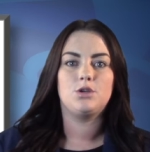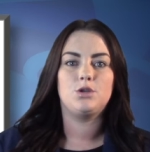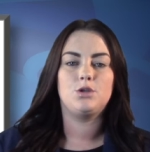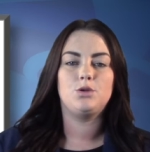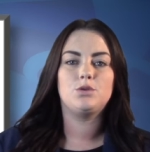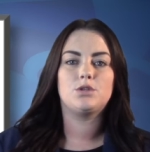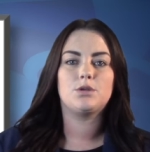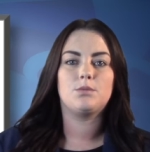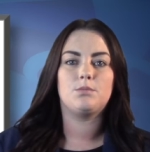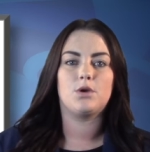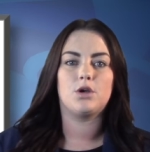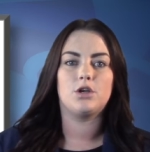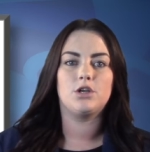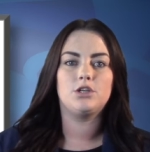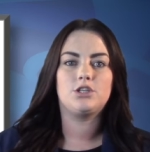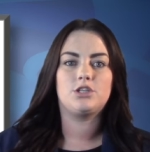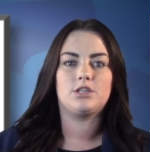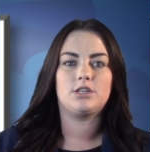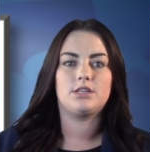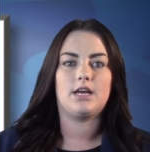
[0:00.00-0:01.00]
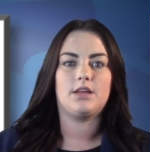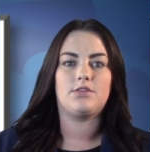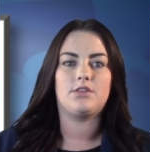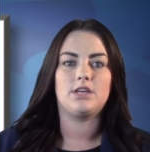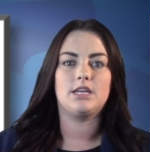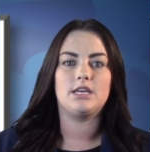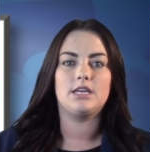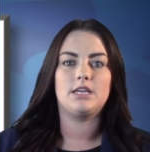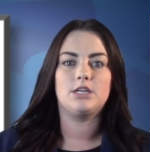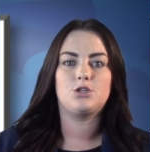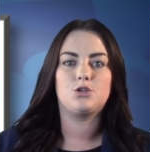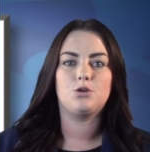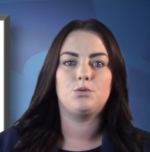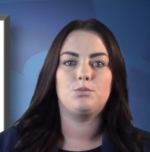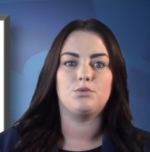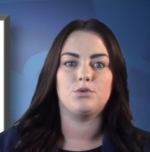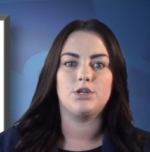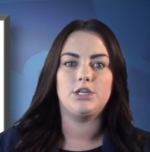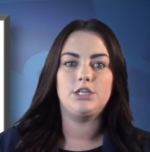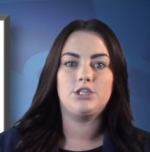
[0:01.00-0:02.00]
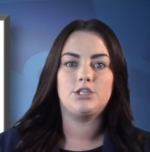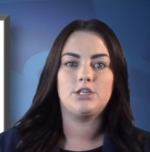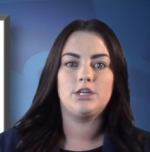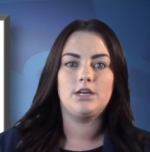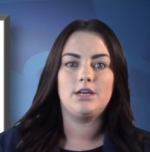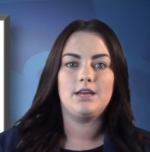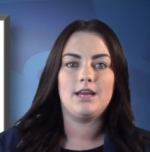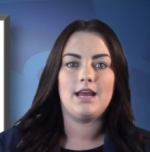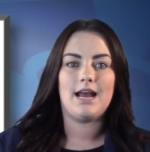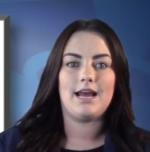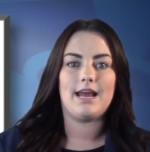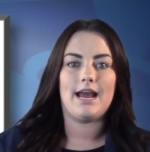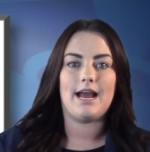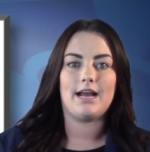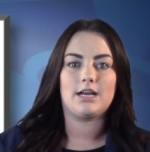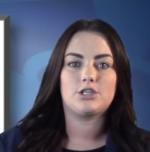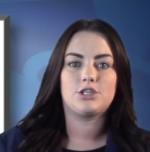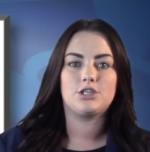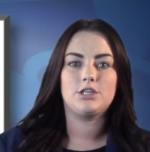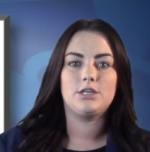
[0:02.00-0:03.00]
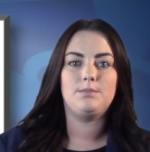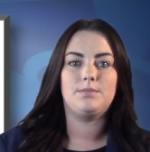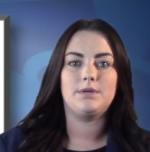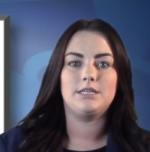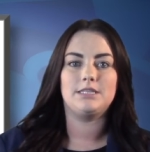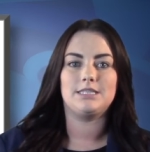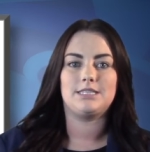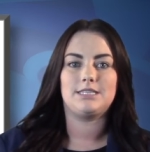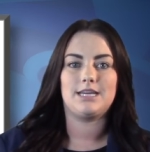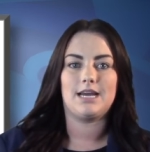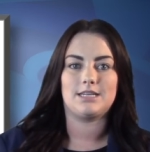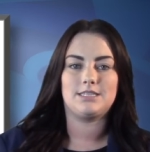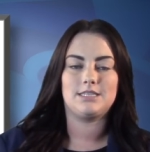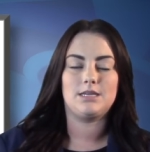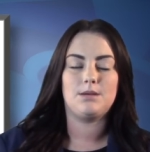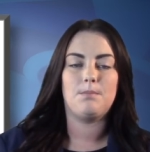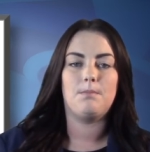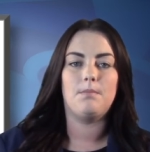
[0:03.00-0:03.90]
news emerged that the initial breach had actually been detected